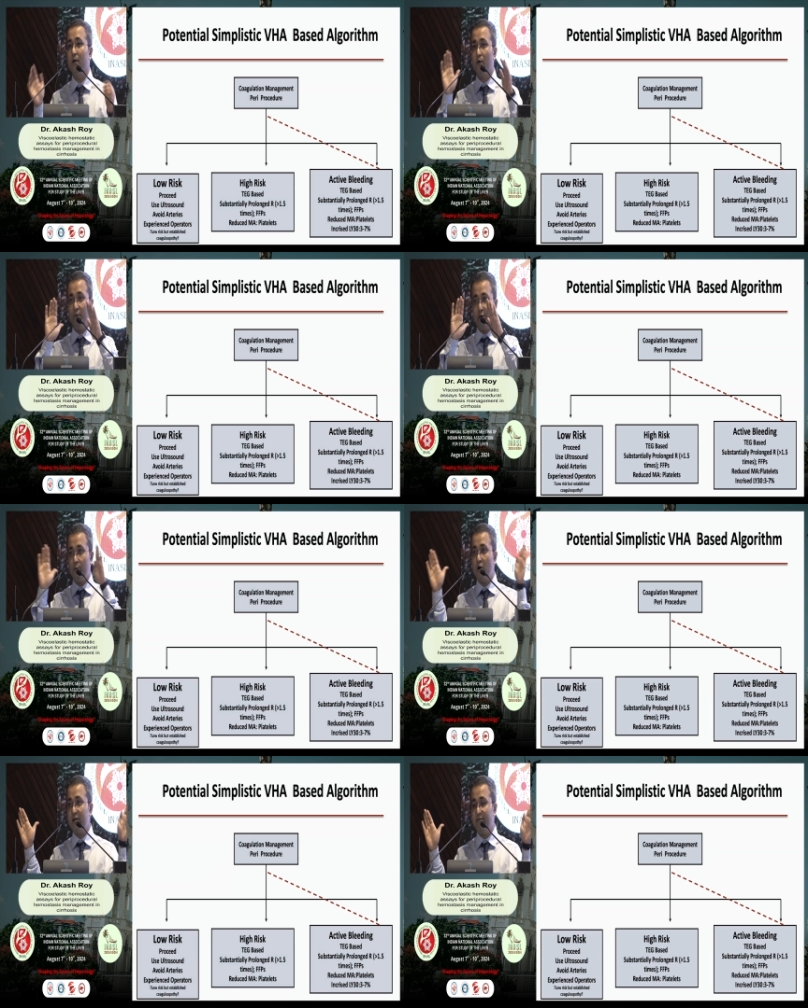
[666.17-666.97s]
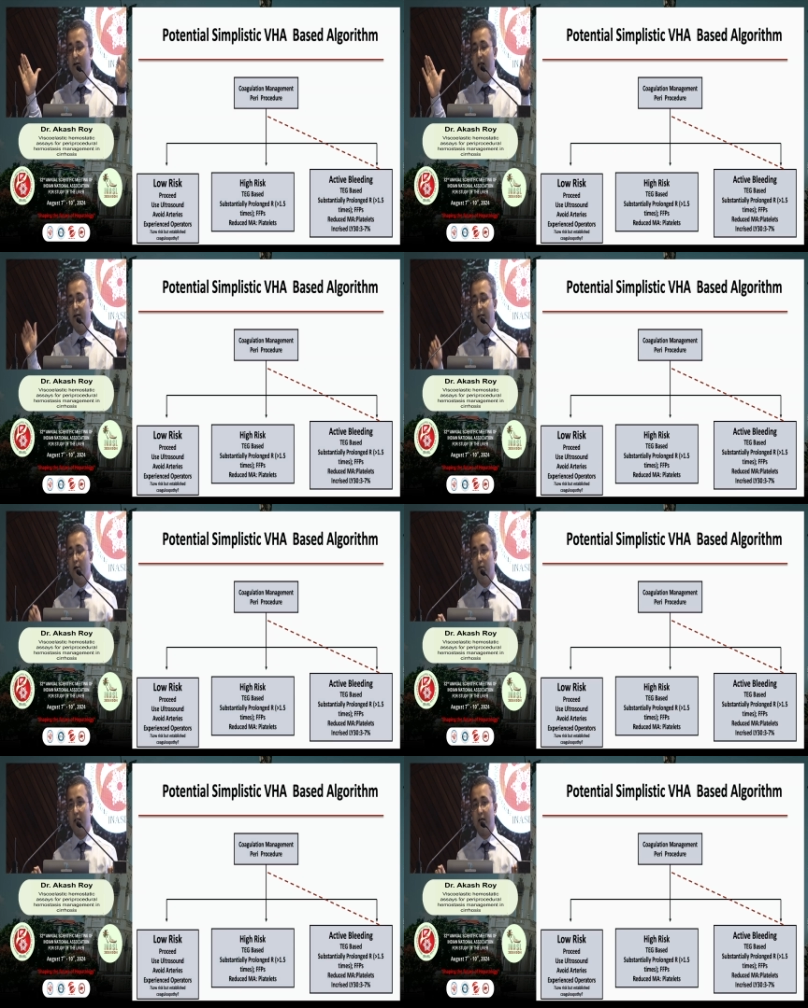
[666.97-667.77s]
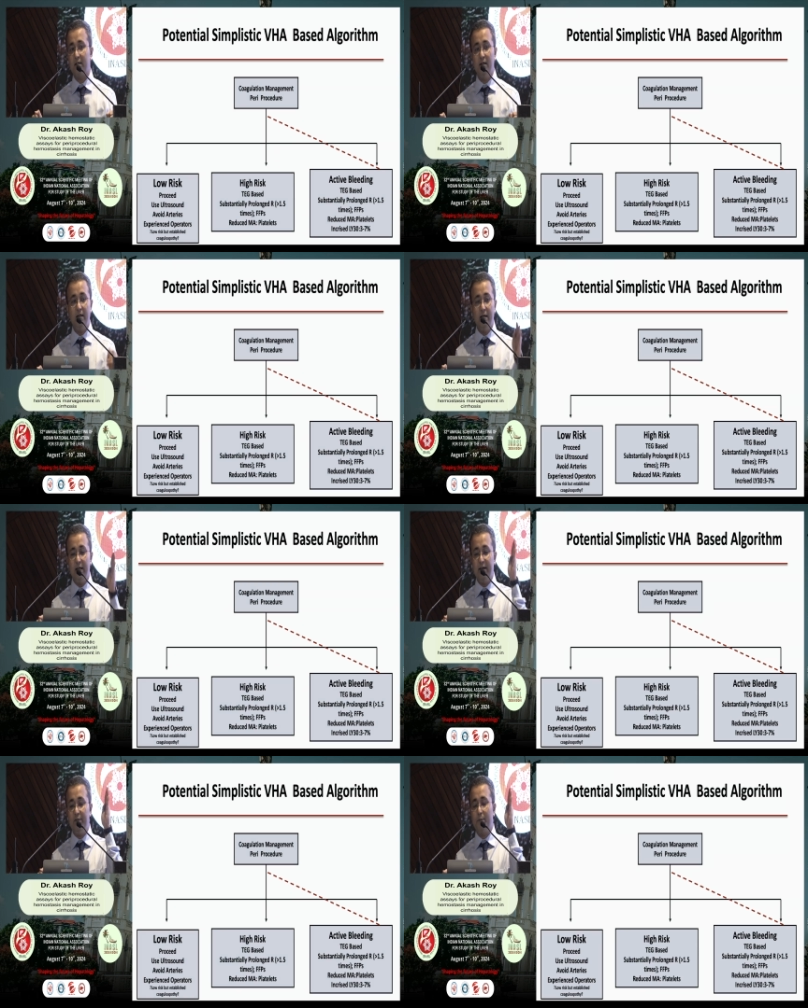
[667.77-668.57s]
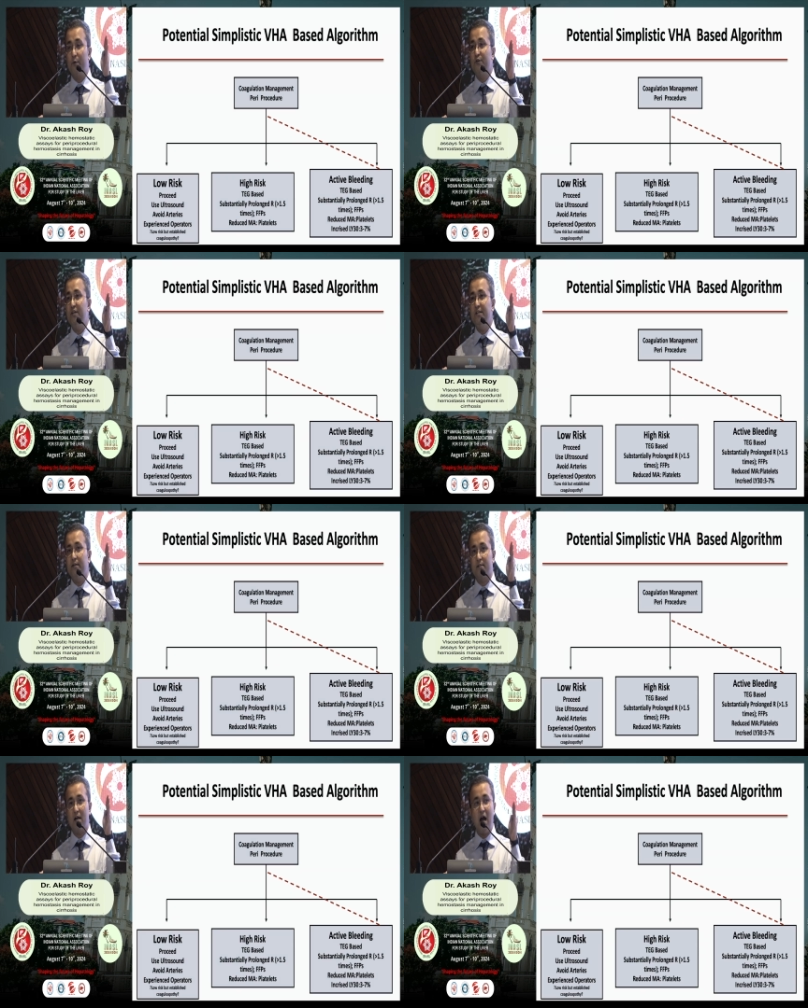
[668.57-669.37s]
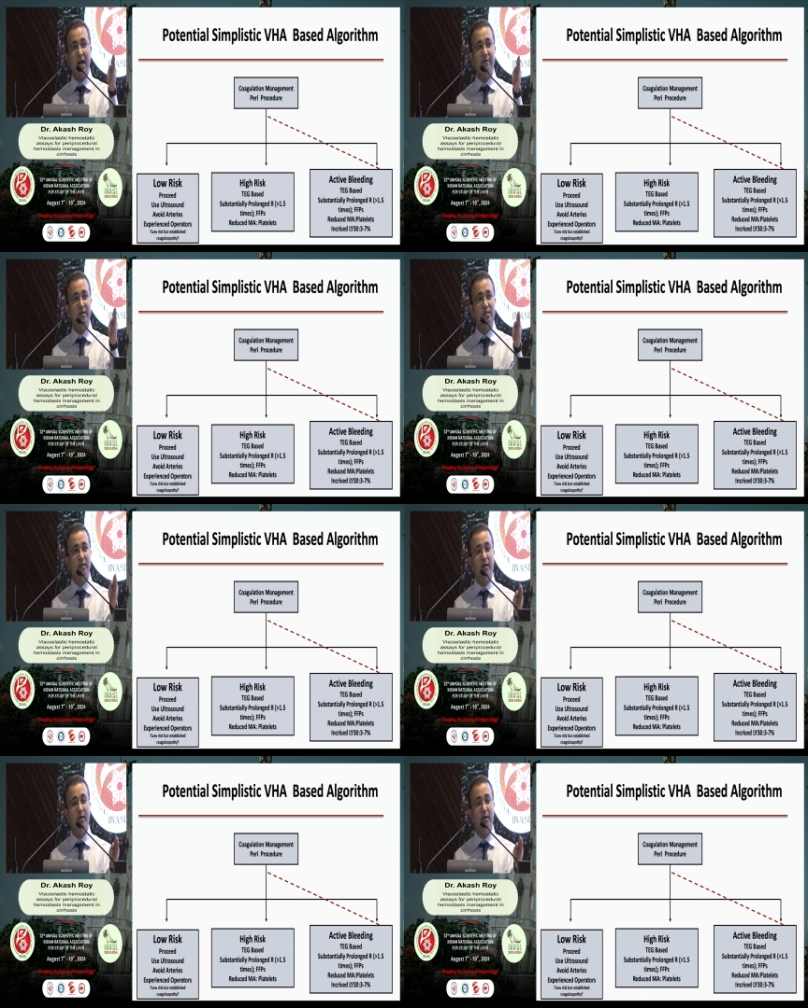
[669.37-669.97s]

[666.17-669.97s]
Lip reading: We do not have clarity on that. If the procedure is high risk,